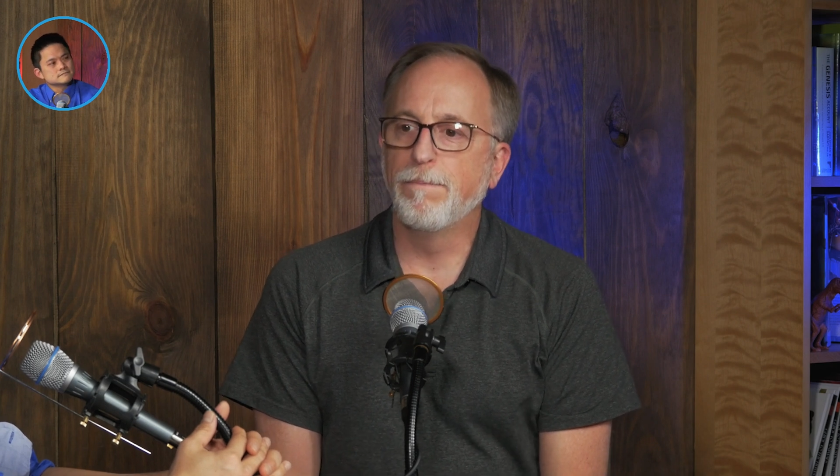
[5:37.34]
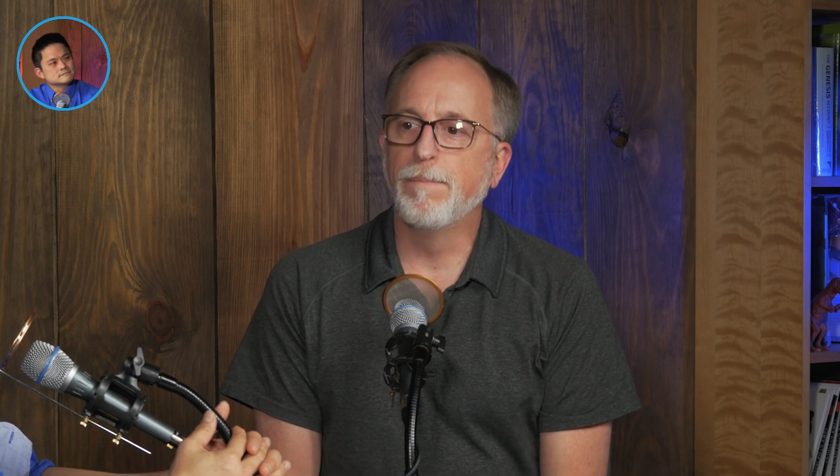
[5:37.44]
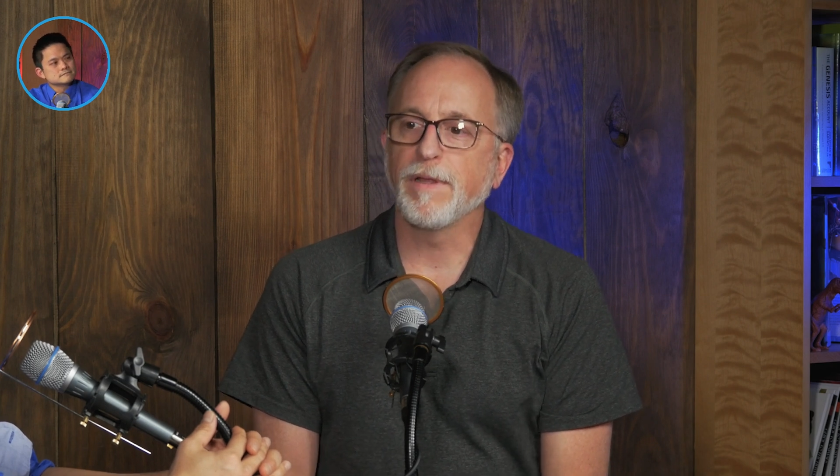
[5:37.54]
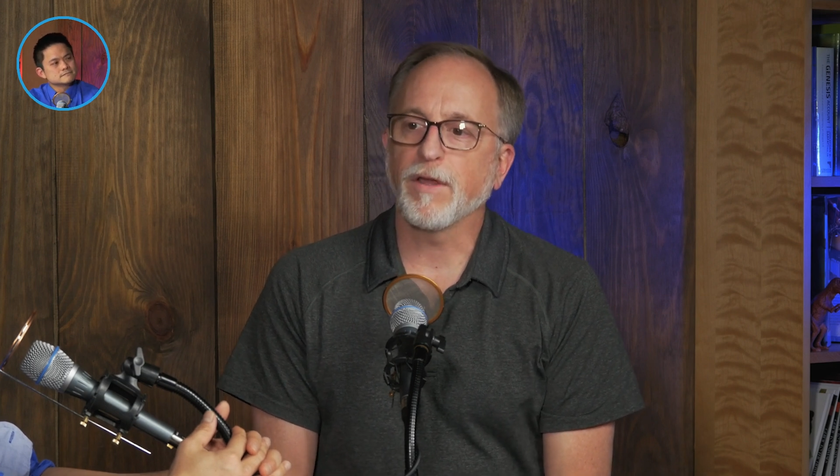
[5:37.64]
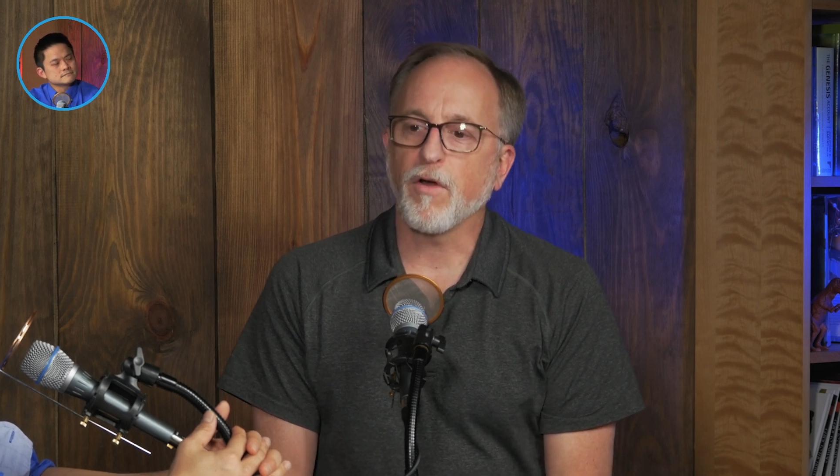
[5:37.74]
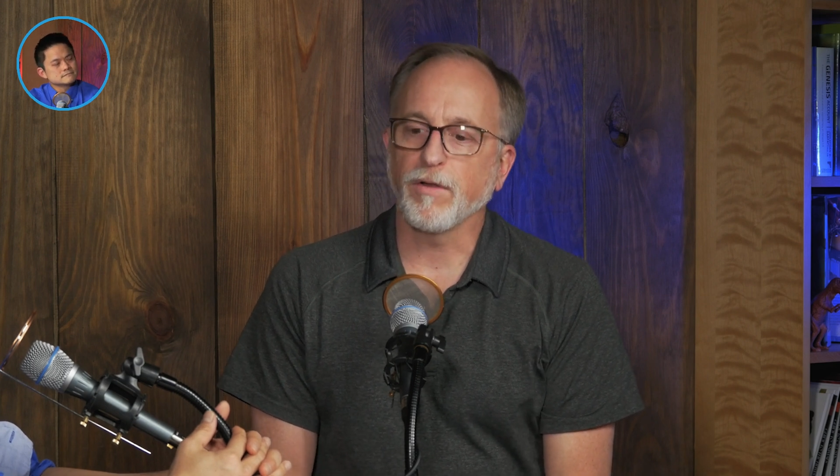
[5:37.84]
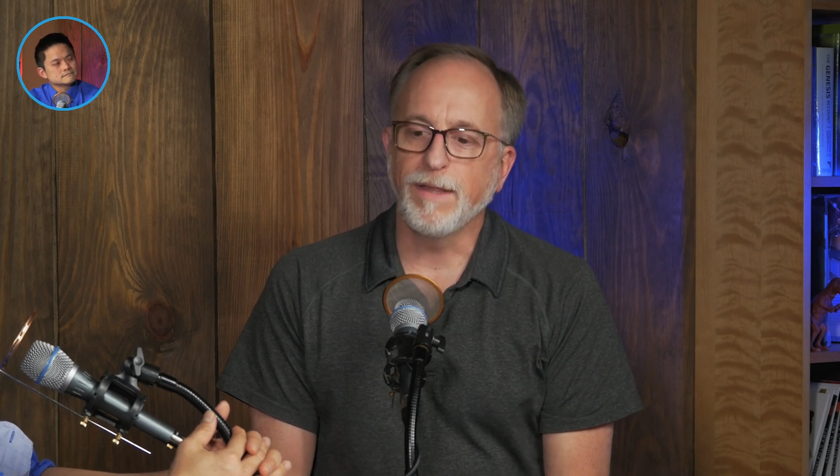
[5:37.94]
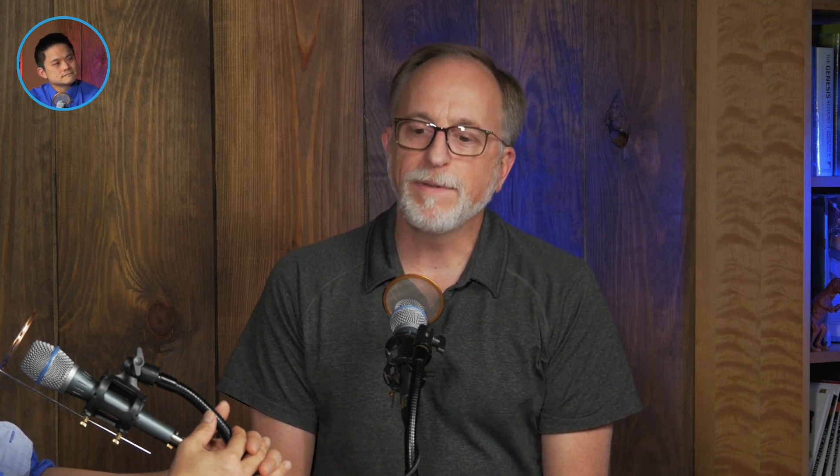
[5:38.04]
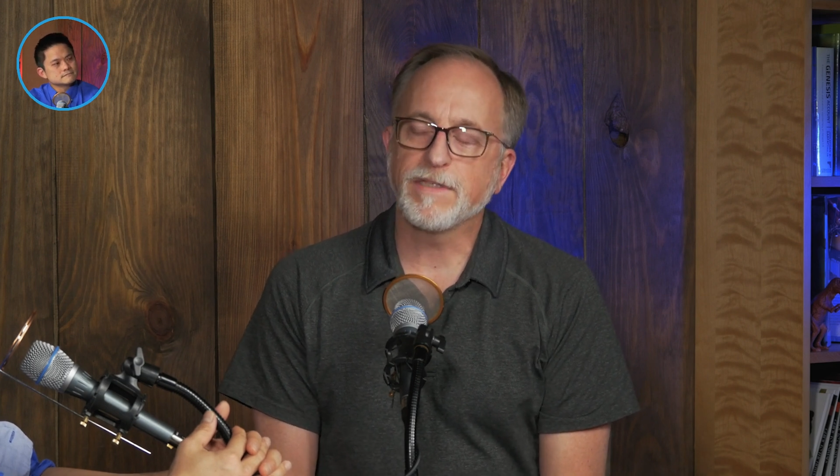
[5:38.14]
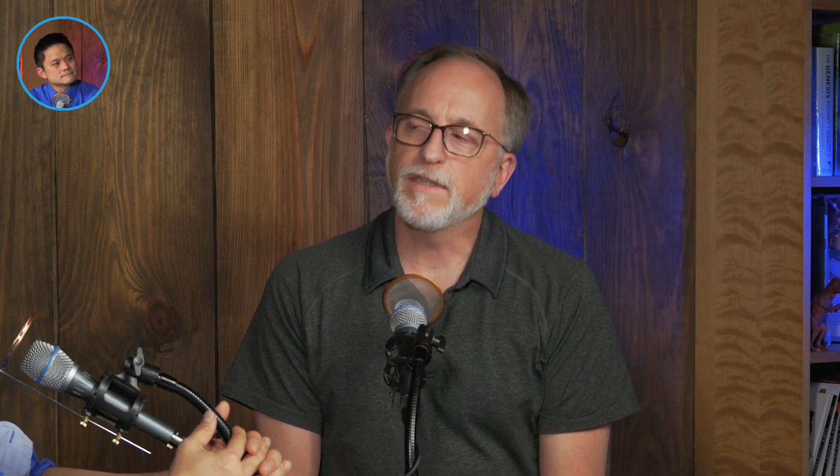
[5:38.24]
But there are
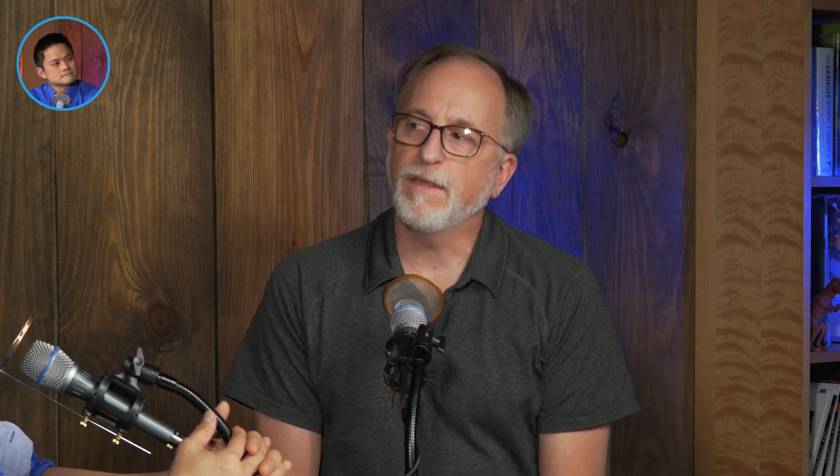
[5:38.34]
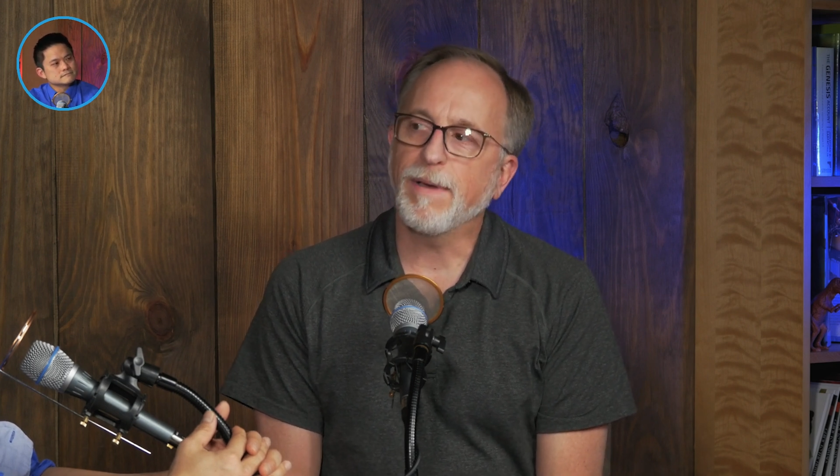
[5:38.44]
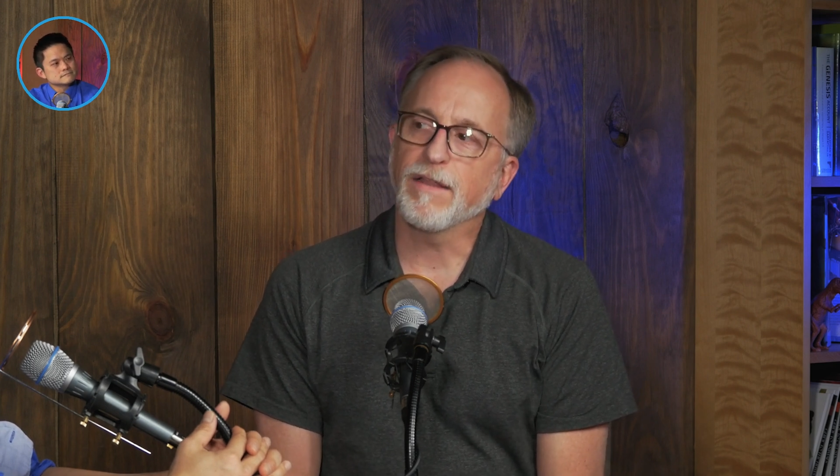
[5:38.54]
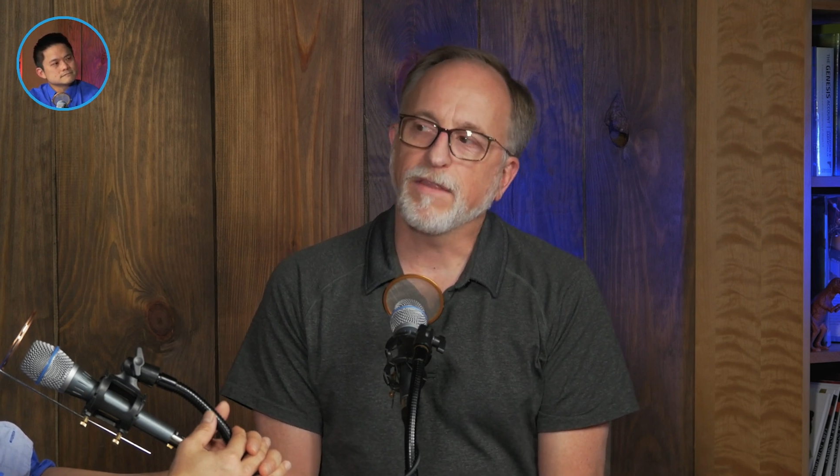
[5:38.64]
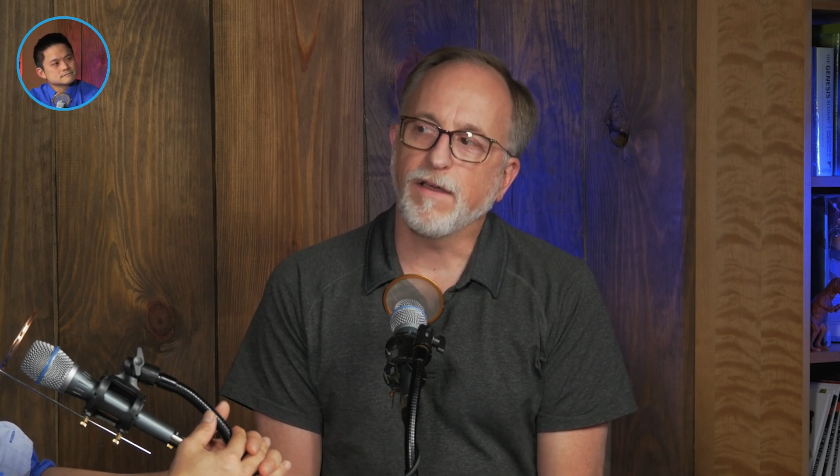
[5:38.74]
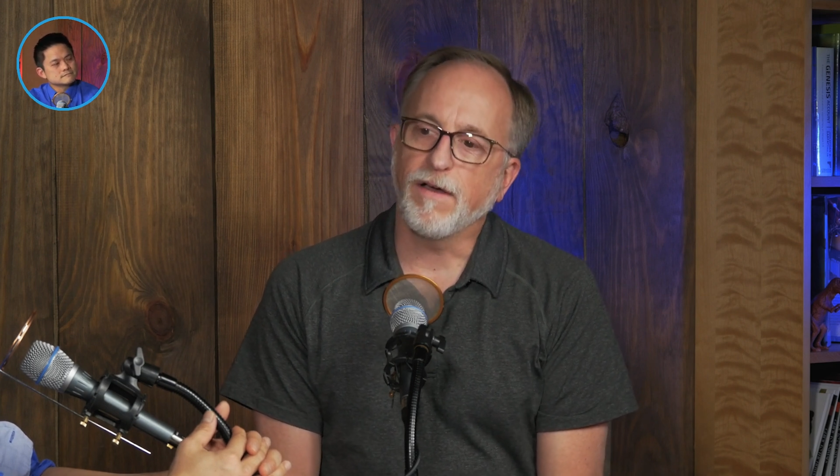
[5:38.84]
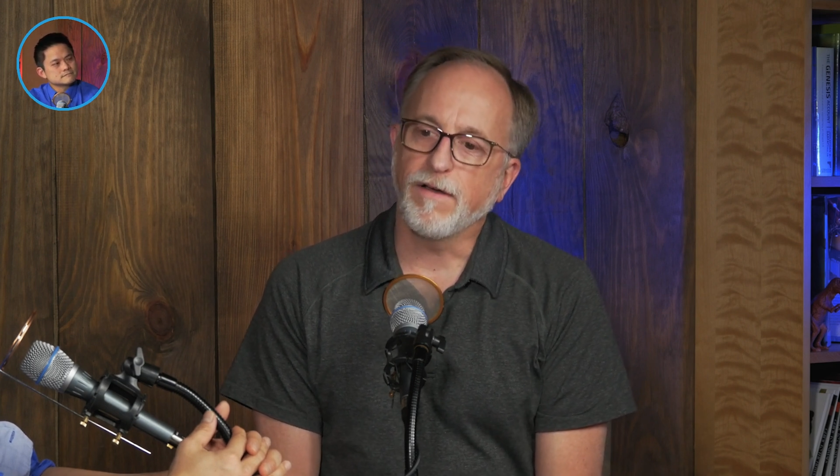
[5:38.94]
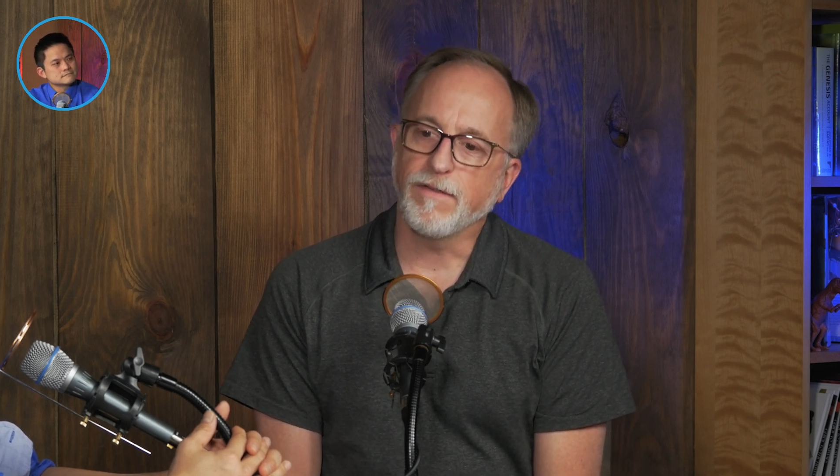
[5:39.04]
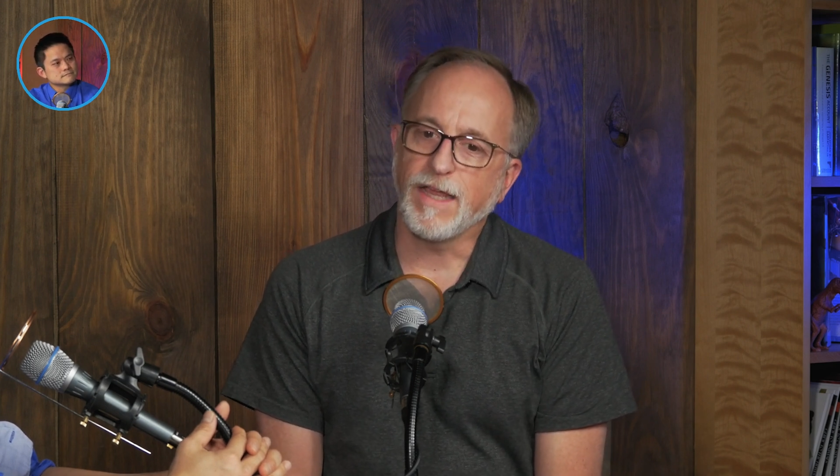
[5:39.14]
limits to the amount uh,